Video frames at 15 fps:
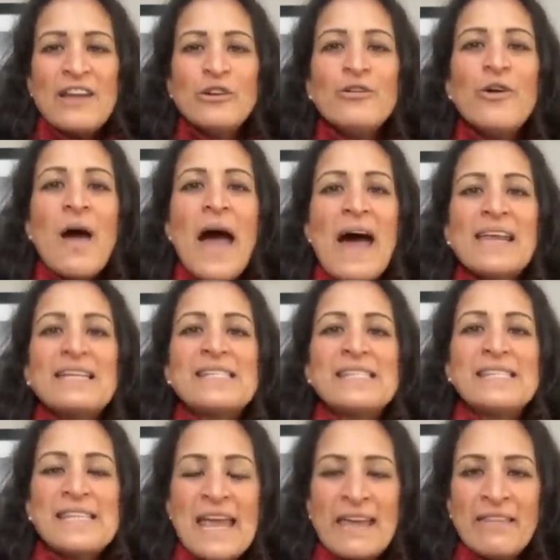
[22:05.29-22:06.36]
I don't know how to
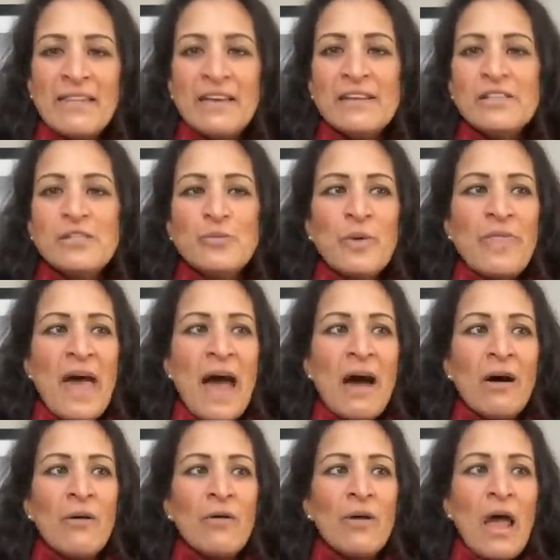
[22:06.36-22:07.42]
say this
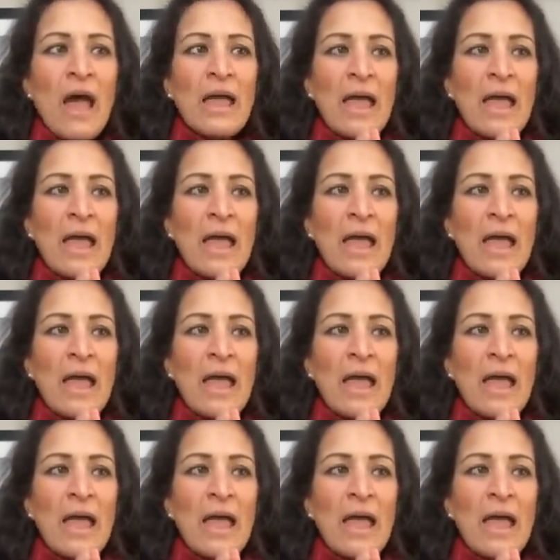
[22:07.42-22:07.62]
without,